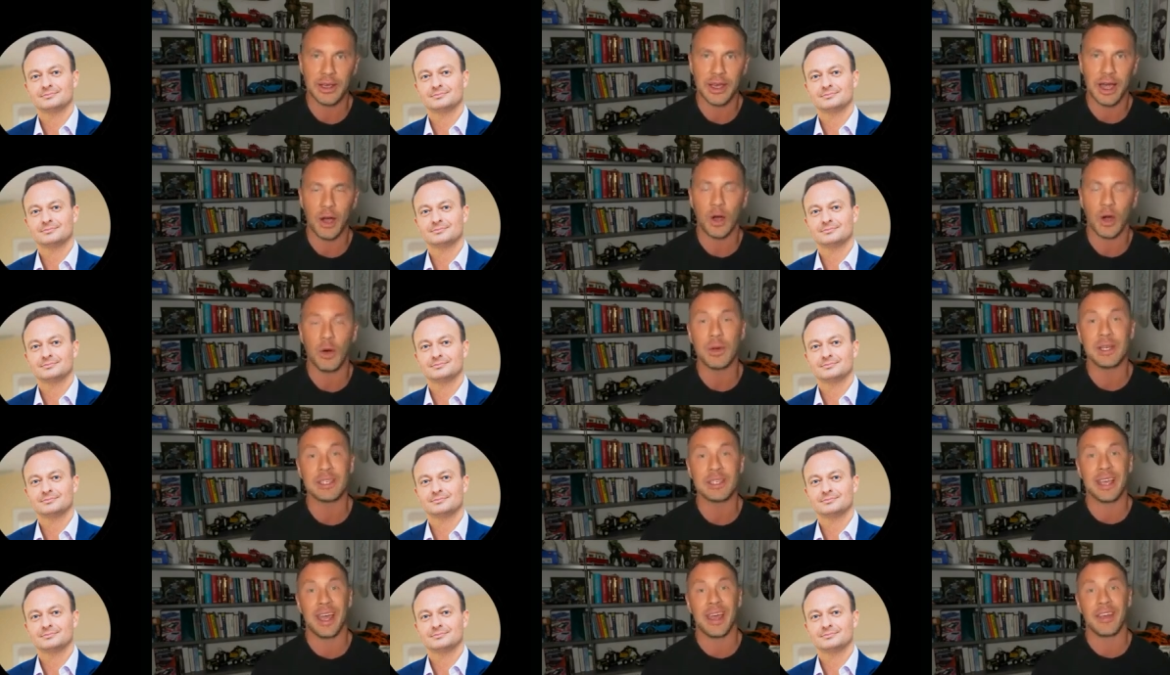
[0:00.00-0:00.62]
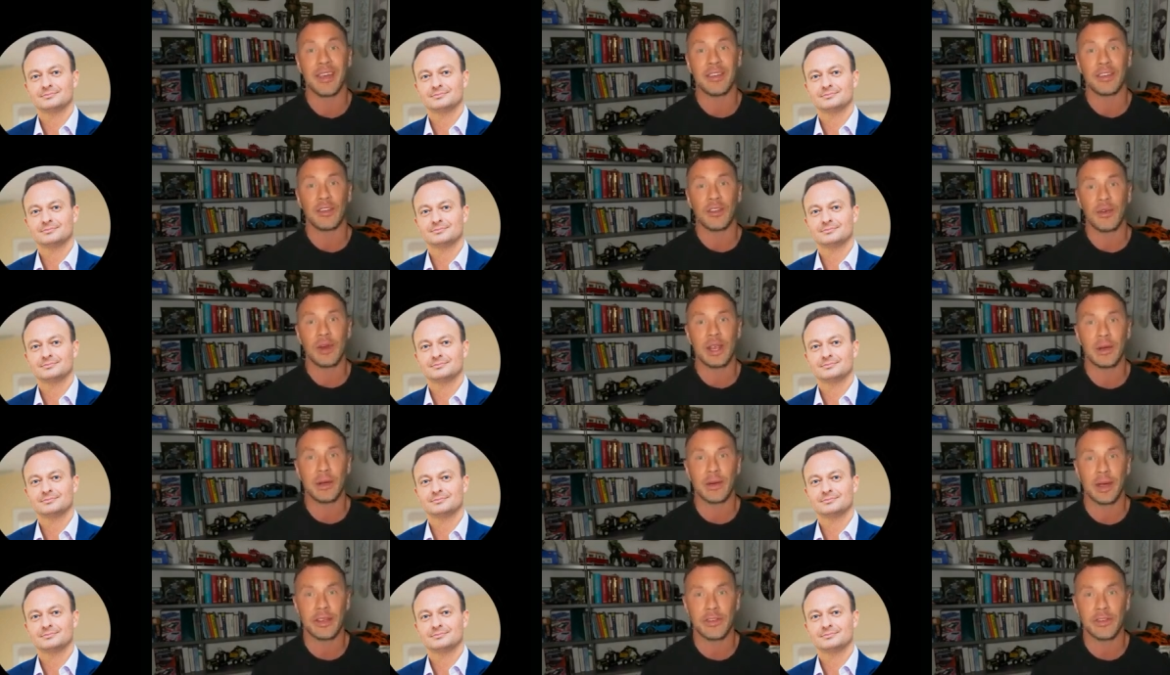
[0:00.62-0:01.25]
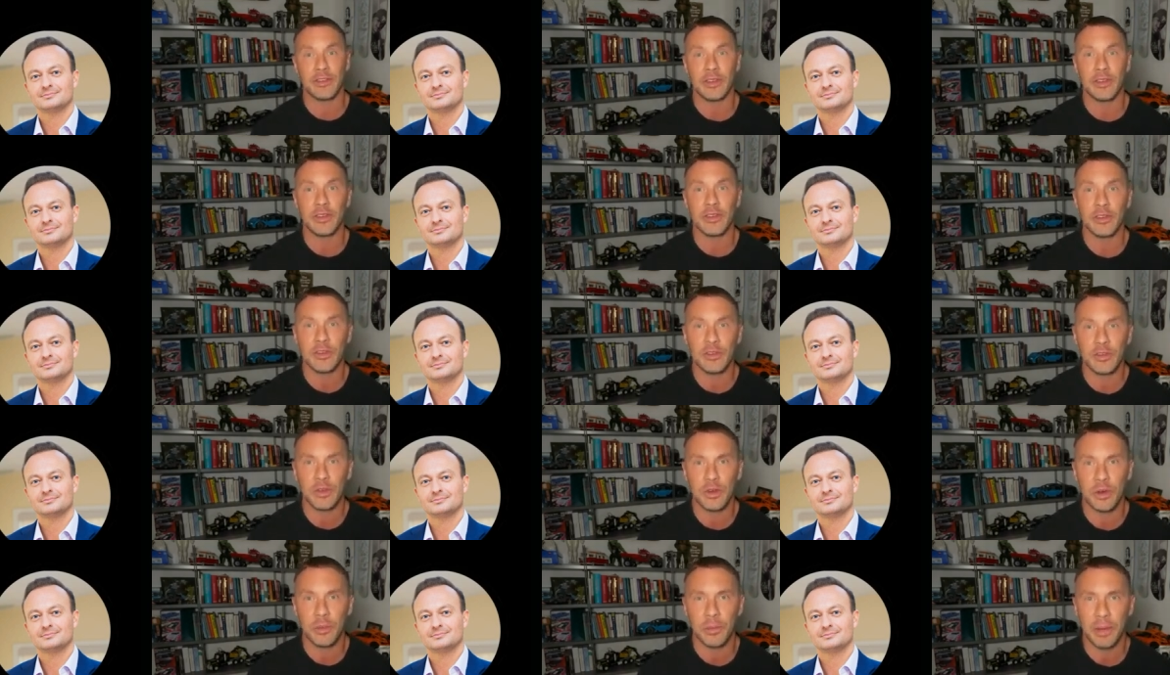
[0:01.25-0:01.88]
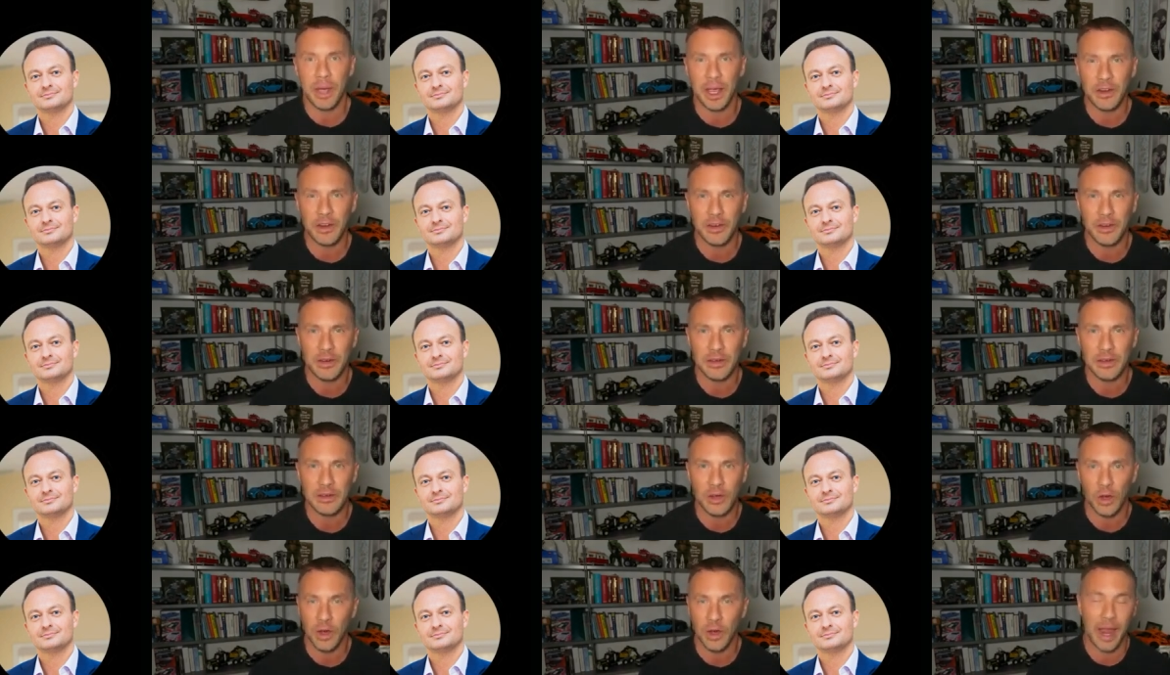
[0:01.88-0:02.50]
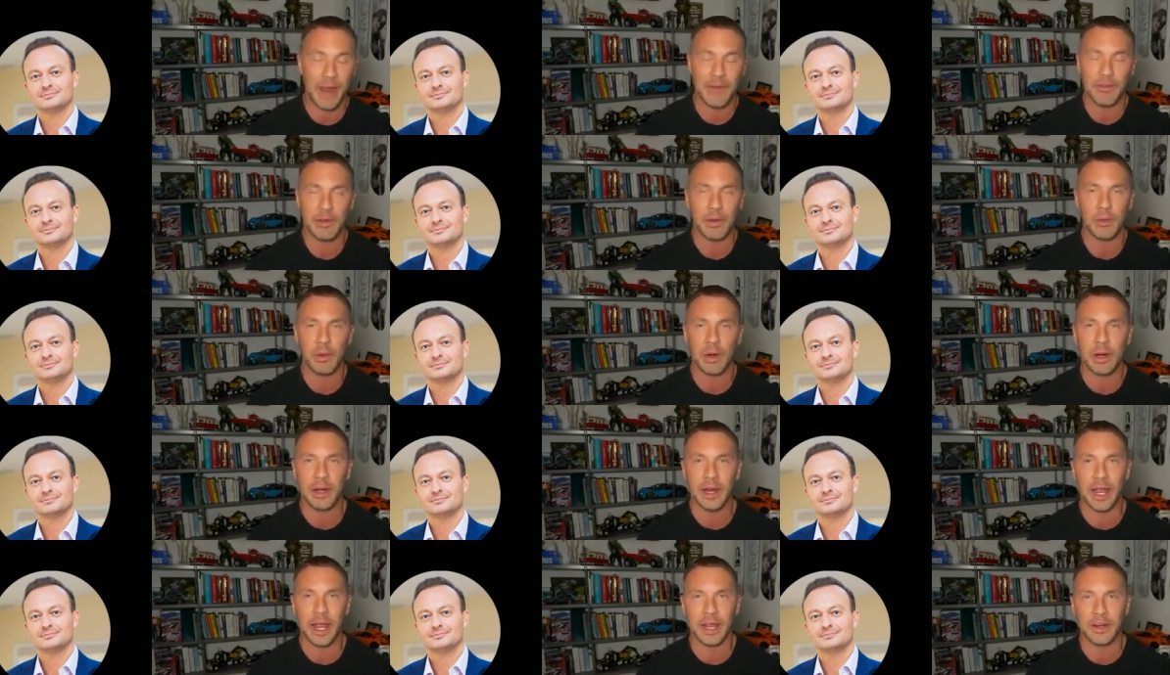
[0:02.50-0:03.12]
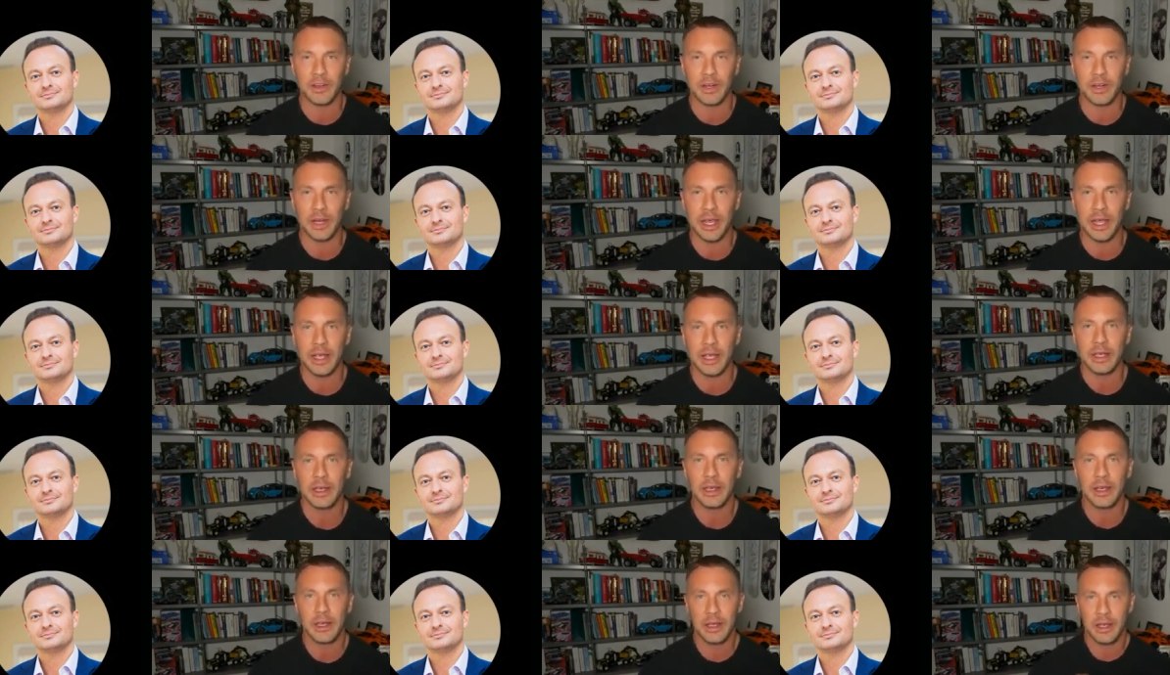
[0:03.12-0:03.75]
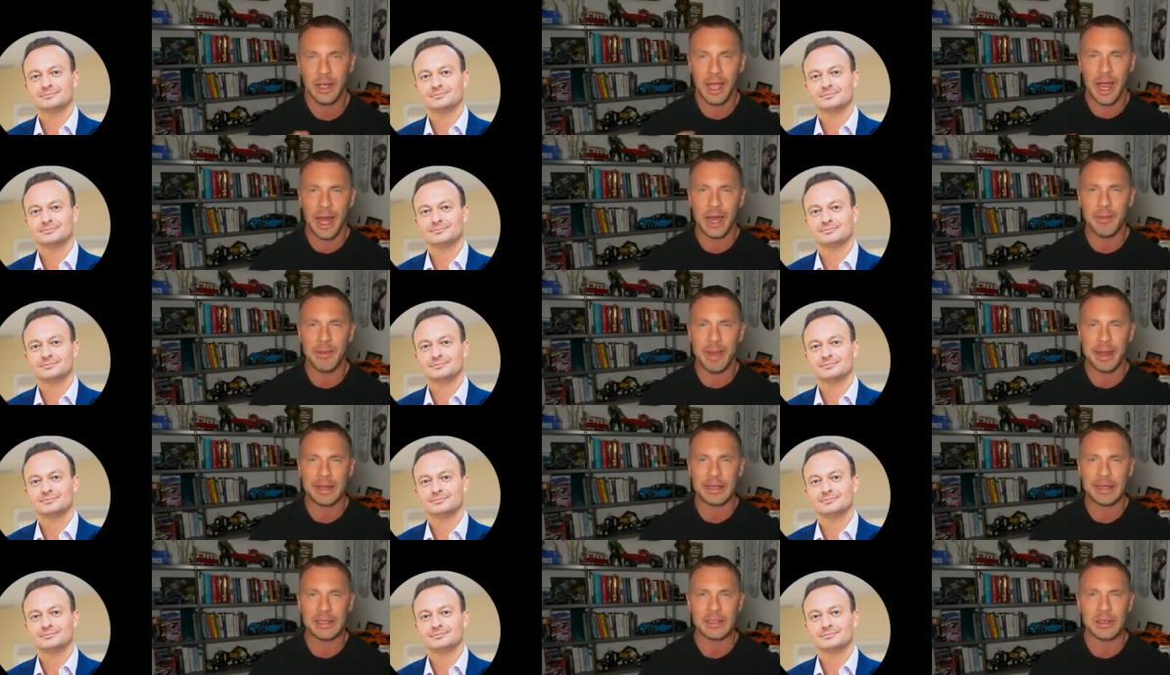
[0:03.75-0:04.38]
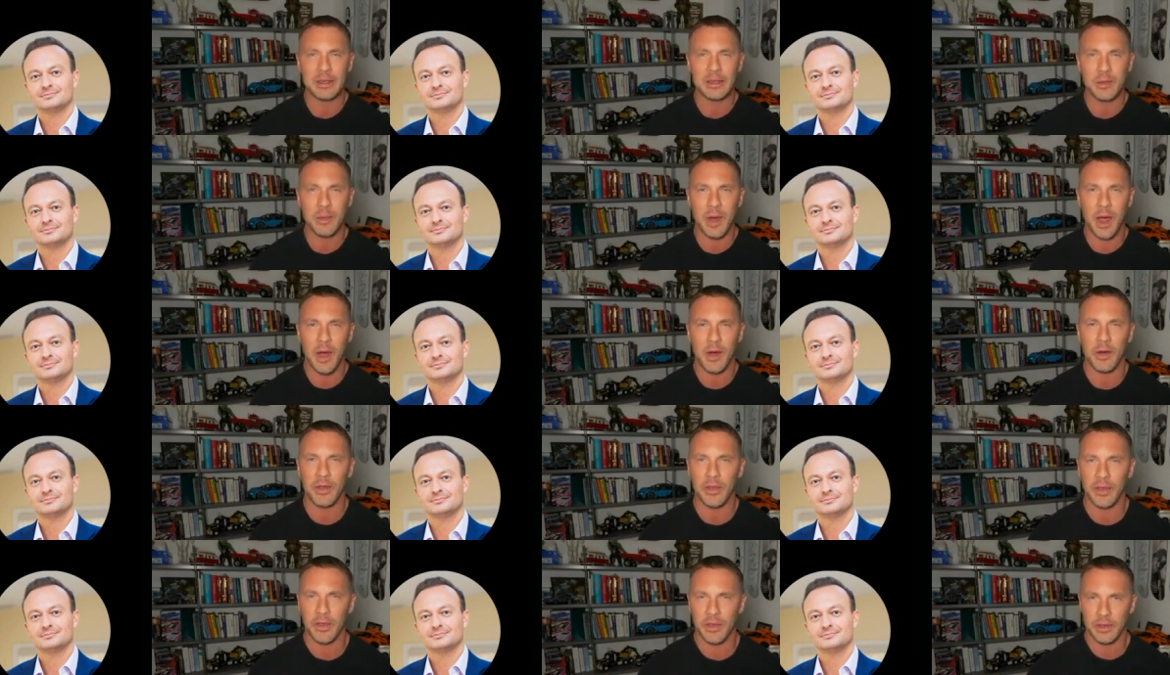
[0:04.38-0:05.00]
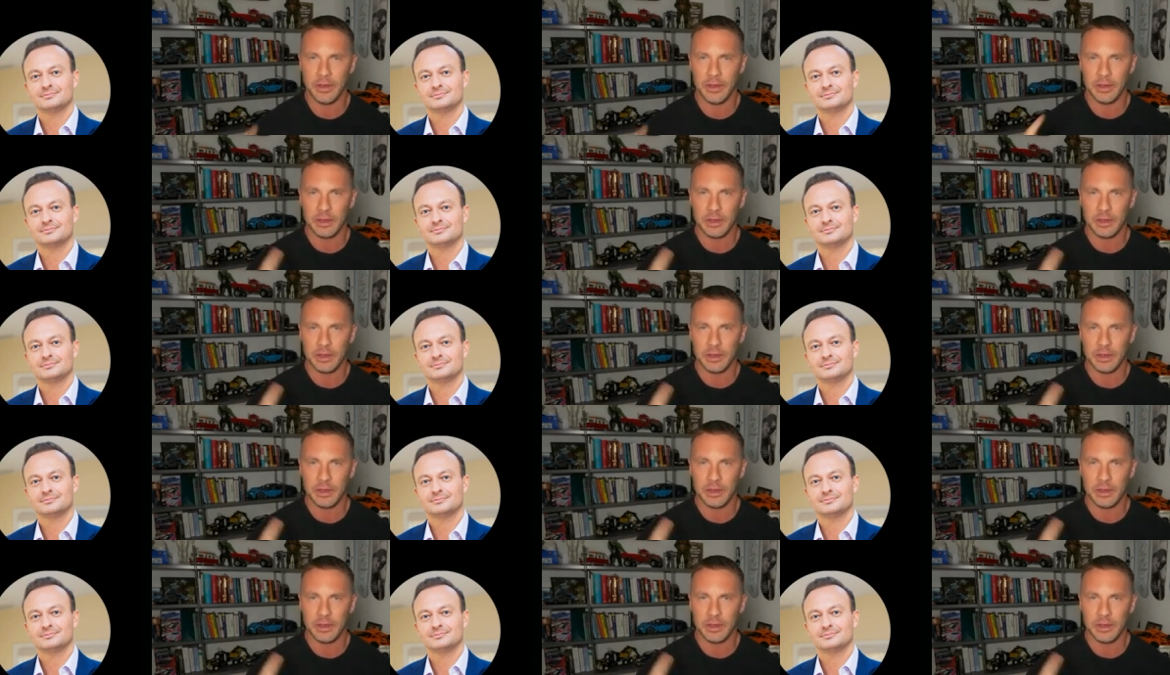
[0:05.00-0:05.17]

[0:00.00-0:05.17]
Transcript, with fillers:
Speaker 1: I always ask three questions to the patients or everyone, actually. Any metals in your mouth?